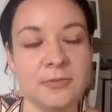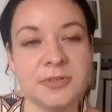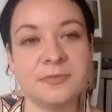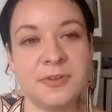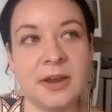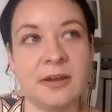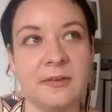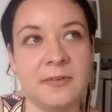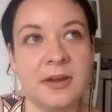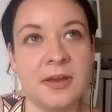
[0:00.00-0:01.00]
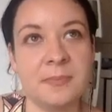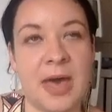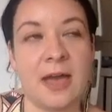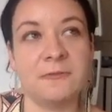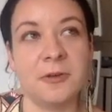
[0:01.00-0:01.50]
very
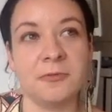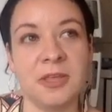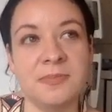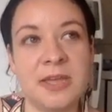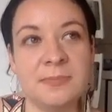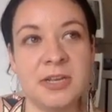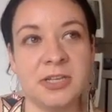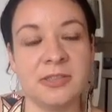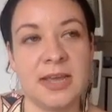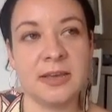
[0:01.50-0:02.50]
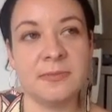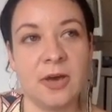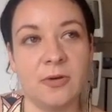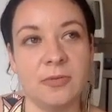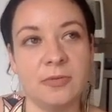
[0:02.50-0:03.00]
impactful, and really made me think
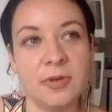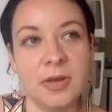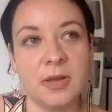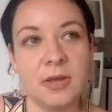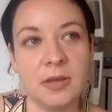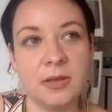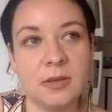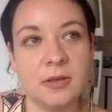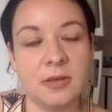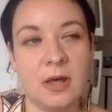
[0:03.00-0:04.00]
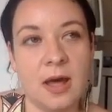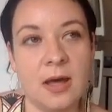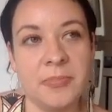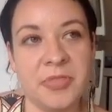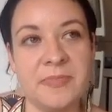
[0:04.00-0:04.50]
about
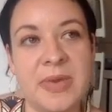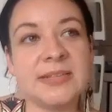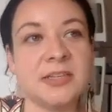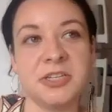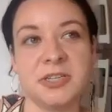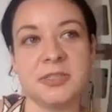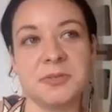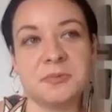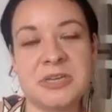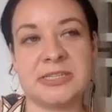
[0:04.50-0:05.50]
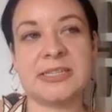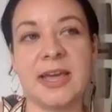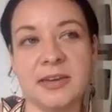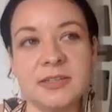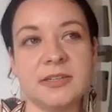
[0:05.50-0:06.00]
the messages we
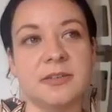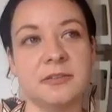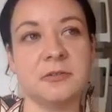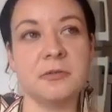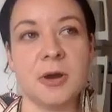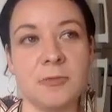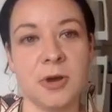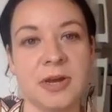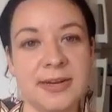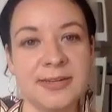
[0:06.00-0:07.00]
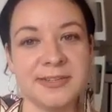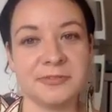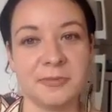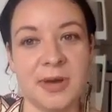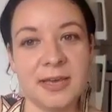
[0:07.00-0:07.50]
send through our work in a
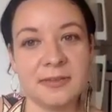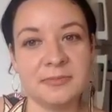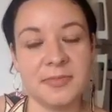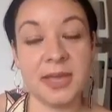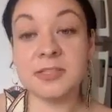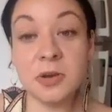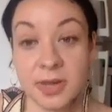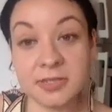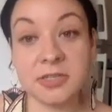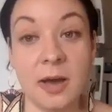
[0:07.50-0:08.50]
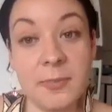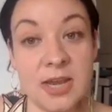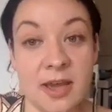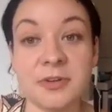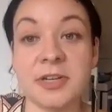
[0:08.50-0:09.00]
different way. It taught me
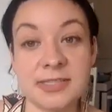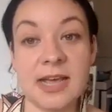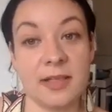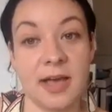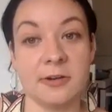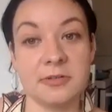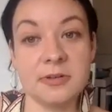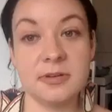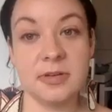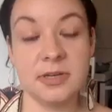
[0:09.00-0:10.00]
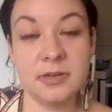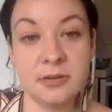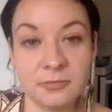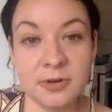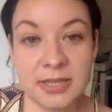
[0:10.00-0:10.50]
never to sell out,
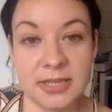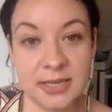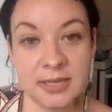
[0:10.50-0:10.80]
really.